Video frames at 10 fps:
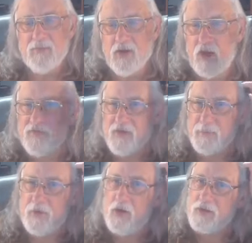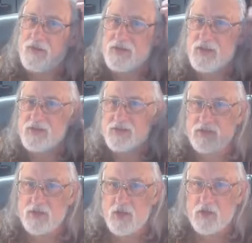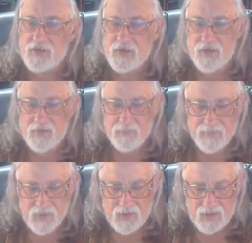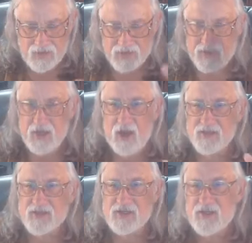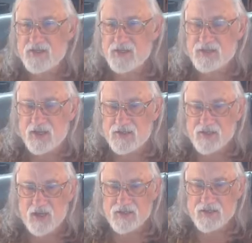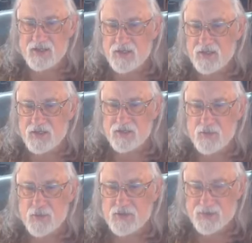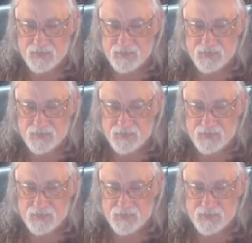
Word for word: but often upon the things of the earth and that God sees this as hostility towards